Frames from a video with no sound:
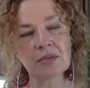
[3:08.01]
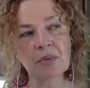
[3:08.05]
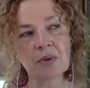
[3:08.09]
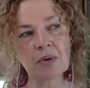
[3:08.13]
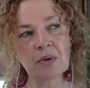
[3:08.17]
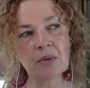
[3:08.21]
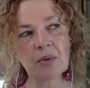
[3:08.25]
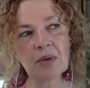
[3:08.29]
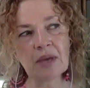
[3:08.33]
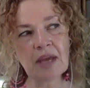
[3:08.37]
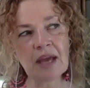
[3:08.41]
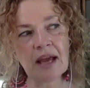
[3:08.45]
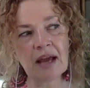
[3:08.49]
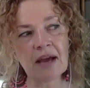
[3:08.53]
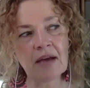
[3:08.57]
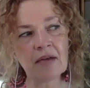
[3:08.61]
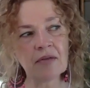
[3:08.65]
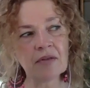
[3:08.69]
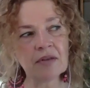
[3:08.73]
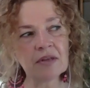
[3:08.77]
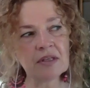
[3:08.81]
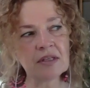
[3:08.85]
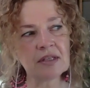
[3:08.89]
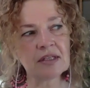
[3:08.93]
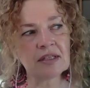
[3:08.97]
When we have
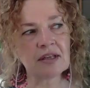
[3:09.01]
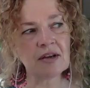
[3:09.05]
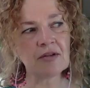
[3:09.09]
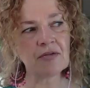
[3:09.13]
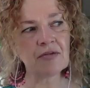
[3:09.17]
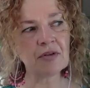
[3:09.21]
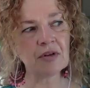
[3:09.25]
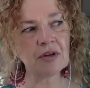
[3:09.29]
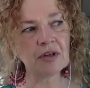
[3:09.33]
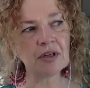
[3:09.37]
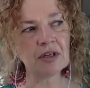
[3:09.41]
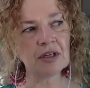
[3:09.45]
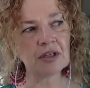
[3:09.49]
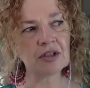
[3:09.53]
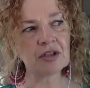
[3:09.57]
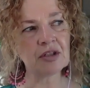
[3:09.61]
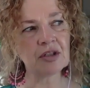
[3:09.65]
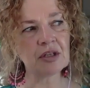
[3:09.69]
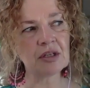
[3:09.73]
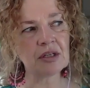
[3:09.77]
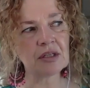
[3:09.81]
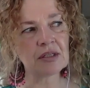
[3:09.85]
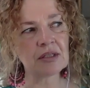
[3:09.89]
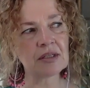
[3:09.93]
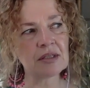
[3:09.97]
these
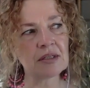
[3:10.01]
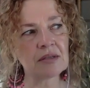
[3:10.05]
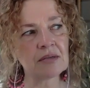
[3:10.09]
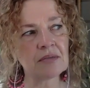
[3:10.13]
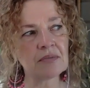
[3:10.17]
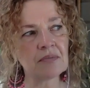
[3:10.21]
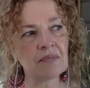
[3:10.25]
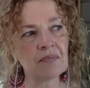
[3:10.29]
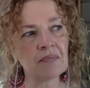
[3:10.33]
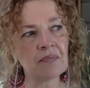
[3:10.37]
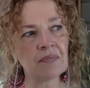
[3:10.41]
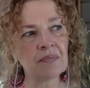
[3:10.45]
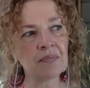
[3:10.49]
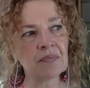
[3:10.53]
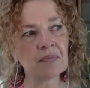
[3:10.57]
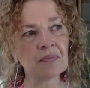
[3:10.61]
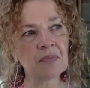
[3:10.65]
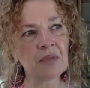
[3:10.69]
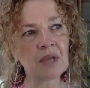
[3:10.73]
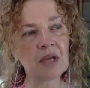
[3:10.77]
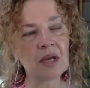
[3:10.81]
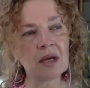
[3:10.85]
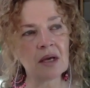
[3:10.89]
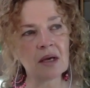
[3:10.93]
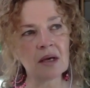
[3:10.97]
definitions,
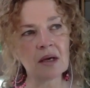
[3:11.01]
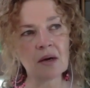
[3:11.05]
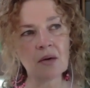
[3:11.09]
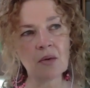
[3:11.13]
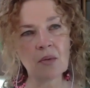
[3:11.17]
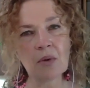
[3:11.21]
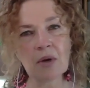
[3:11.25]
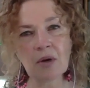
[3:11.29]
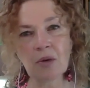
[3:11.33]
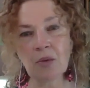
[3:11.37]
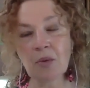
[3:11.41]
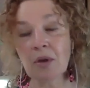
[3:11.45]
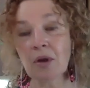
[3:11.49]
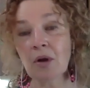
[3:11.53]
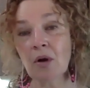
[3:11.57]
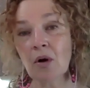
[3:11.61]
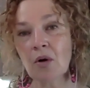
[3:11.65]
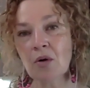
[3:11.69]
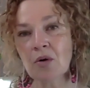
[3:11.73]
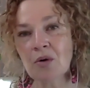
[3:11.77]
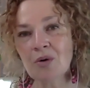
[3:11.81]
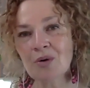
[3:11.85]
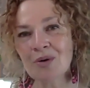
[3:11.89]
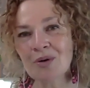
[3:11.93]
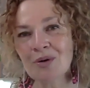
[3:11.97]
when we
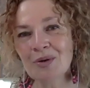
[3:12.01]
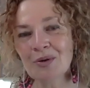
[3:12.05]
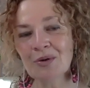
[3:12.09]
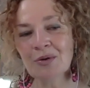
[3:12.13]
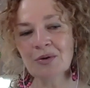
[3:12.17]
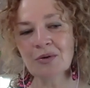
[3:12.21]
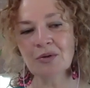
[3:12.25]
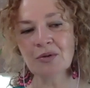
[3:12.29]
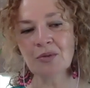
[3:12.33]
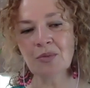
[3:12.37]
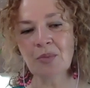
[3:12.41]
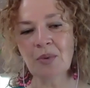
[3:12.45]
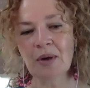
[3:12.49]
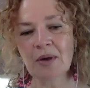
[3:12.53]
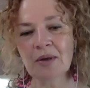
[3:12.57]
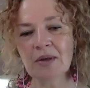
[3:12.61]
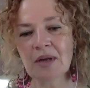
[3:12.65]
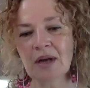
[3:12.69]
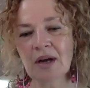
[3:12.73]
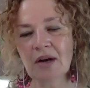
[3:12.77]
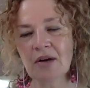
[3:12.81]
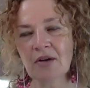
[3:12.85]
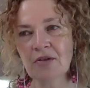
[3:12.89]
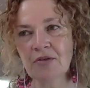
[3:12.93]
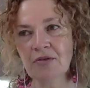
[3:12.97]
conclude what
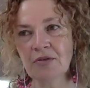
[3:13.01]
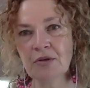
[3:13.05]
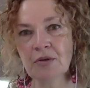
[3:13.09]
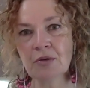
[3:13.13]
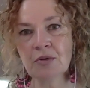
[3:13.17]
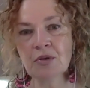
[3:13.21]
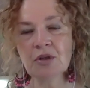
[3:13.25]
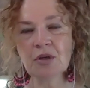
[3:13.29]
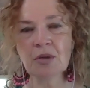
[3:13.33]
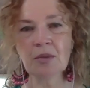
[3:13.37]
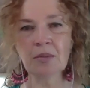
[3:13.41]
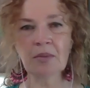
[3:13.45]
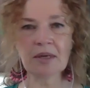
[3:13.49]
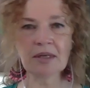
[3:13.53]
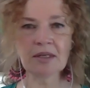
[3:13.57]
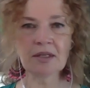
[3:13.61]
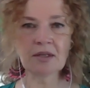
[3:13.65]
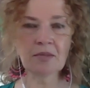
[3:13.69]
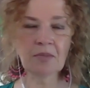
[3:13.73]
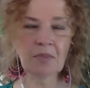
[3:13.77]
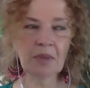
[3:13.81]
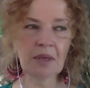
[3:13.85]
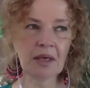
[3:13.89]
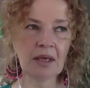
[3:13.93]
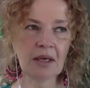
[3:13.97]
our future must
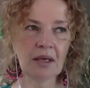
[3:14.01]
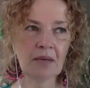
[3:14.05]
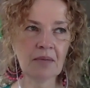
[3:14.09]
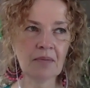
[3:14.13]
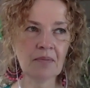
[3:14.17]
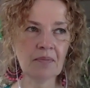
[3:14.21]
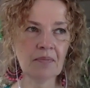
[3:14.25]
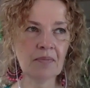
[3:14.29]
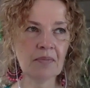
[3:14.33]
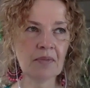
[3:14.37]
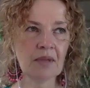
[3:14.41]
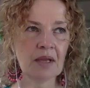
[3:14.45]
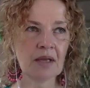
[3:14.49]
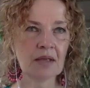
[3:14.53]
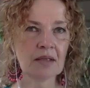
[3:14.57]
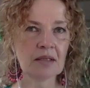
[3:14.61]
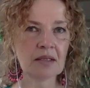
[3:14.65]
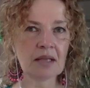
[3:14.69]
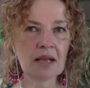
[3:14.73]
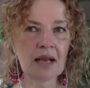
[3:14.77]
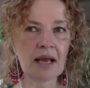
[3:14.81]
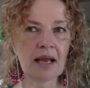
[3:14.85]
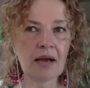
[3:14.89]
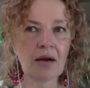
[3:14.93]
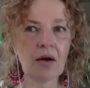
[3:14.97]
be,
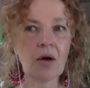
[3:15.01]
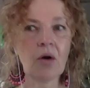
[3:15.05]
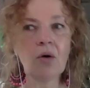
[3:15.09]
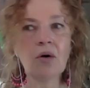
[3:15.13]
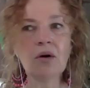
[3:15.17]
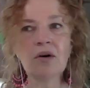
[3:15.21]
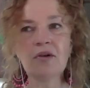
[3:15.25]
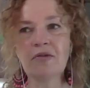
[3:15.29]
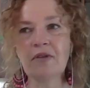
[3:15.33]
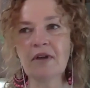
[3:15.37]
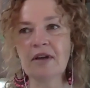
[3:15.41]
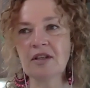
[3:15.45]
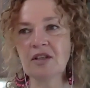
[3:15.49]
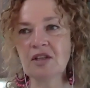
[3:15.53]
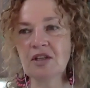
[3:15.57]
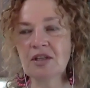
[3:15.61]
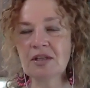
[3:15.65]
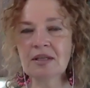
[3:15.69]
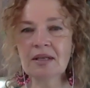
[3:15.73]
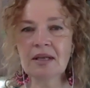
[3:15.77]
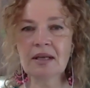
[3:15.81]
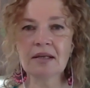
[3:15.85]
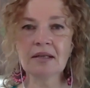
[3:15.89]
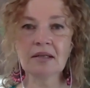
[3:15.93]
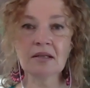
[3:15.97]
it's like, oh, if I
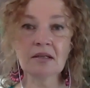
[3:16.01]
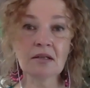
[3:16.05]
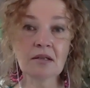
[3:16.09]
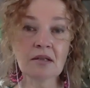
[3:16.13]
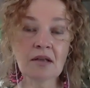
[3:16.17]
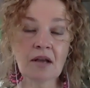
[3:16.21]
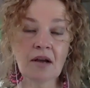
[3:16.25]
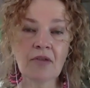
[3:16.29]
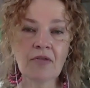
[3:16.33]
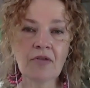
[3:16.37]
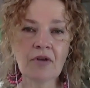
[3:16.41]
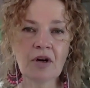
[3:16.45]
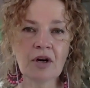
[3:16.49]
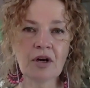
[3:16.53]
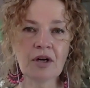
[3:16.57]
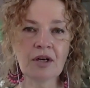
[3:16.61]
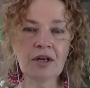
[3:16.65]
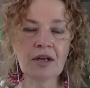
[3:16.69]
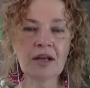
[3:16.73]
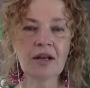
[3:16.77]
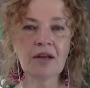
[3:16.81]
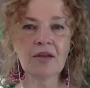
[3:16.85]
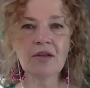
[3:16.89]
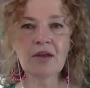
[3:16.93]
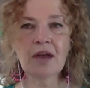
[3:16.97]
just get discovered,
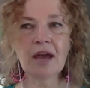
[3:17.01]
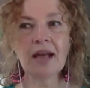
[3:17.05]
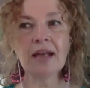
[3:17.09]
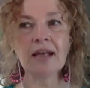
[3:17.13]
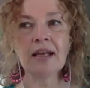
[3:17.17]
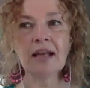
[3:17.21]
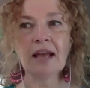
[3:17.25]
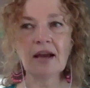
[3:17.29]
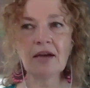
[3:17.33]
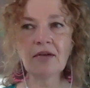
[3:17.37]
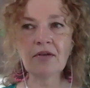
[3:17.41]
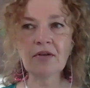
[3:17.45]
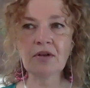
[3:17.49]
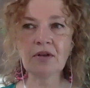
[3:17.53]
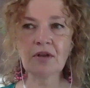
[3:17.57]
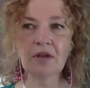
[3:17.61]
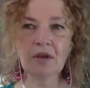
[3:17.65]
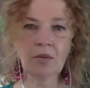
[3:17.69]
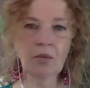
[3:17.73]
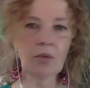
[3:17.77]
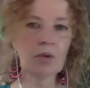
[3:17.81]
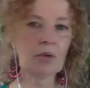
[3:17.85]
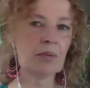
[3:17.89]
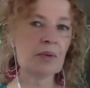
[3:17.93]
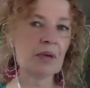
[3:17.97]
then
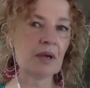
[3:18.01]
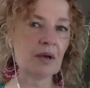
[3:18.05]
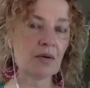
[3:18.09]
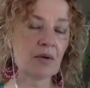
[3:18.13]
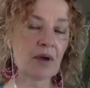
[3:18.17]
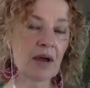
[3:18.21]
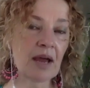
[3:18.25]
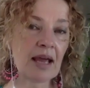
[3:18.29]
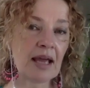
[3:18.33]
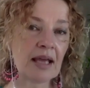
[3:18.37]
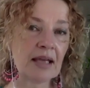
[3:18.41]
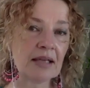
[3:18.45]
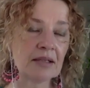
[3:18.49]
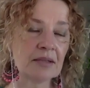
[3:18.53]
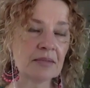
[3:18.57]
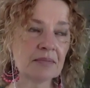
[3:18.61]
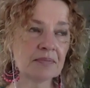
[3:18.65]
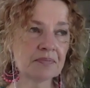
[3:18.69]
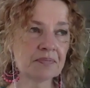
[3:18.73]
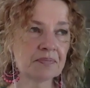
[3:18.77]
everything will be great.